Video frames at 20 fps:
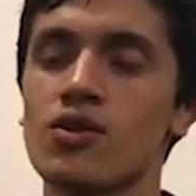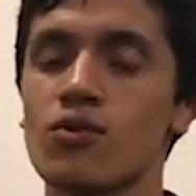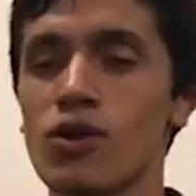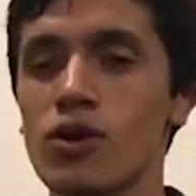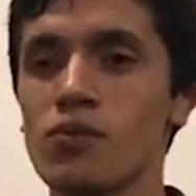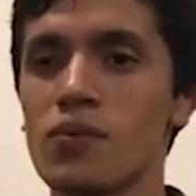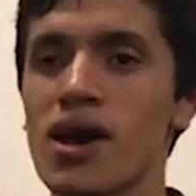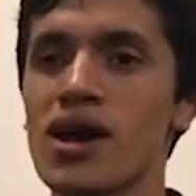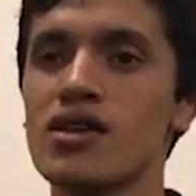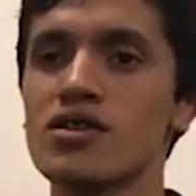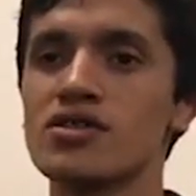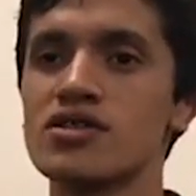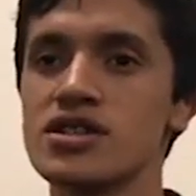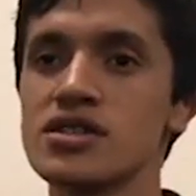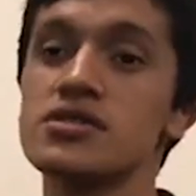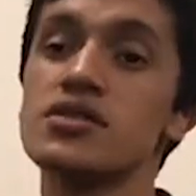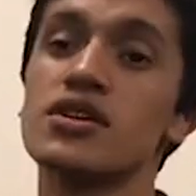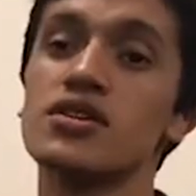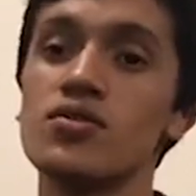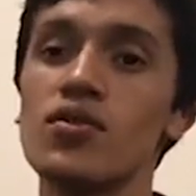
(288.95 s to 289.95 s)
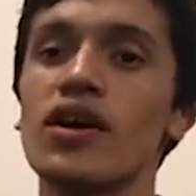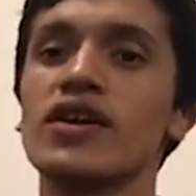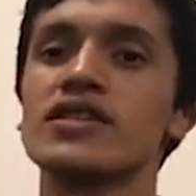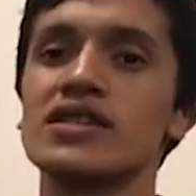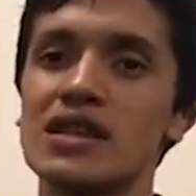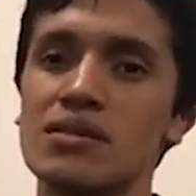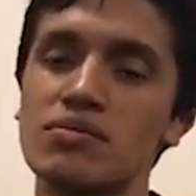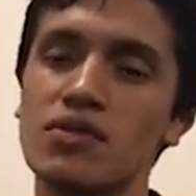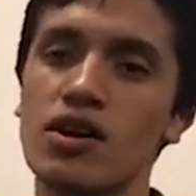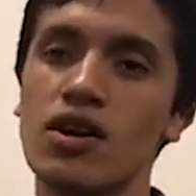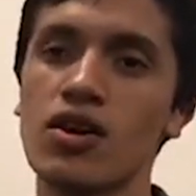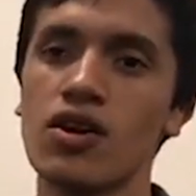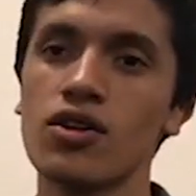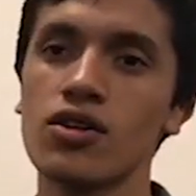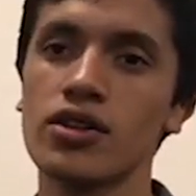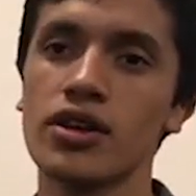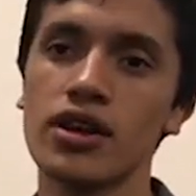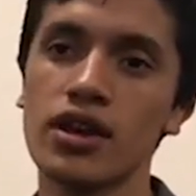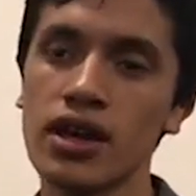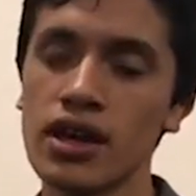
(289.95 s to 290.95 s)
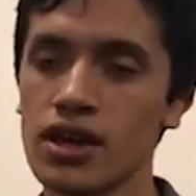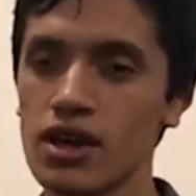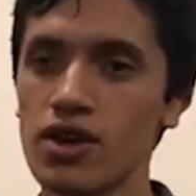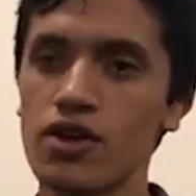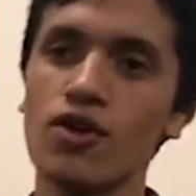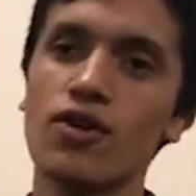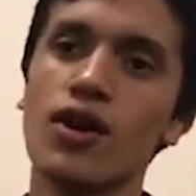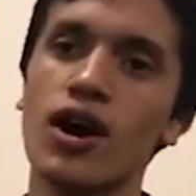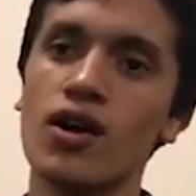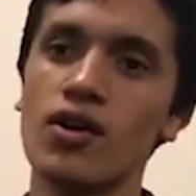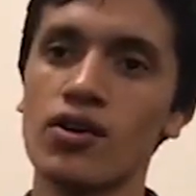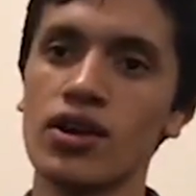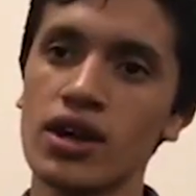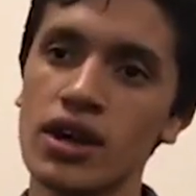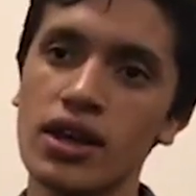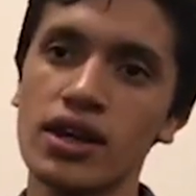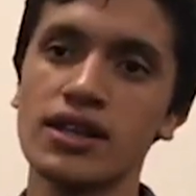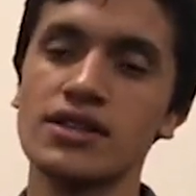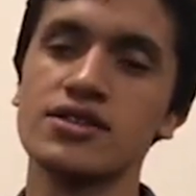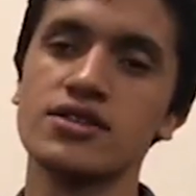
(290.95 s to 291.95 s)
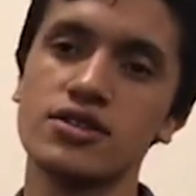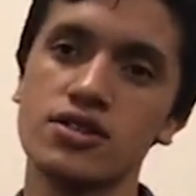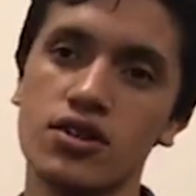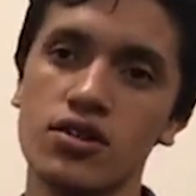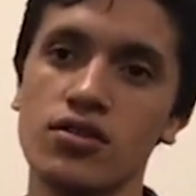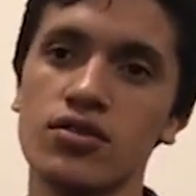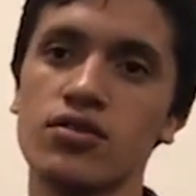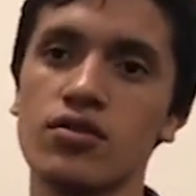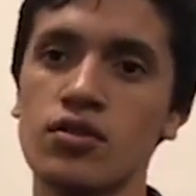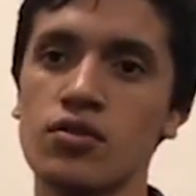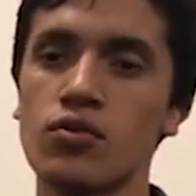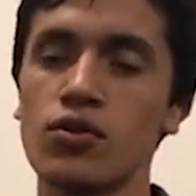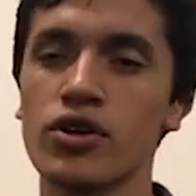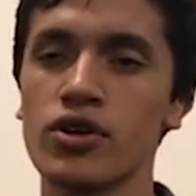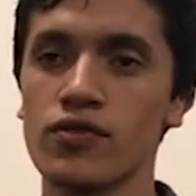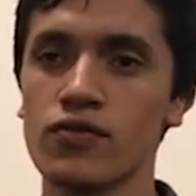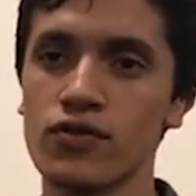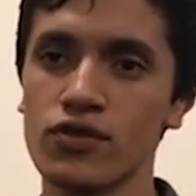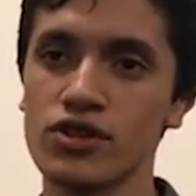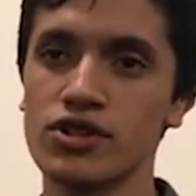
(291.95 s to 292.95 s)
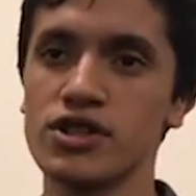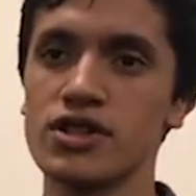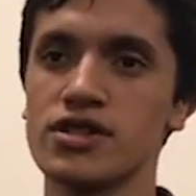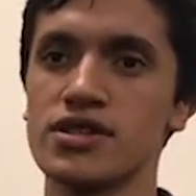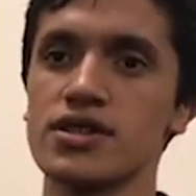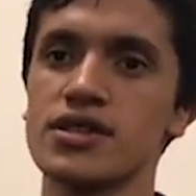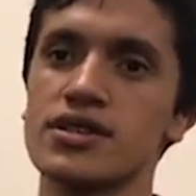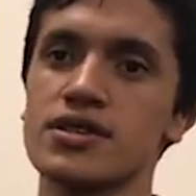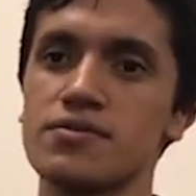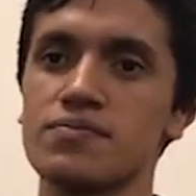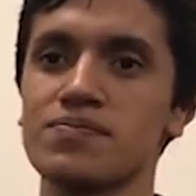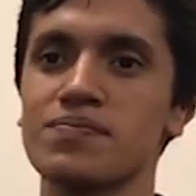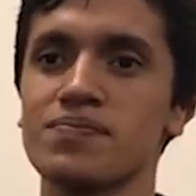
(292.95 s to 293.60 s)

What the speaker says: What matters is that you accept the calling, go out, and start working for Jesus.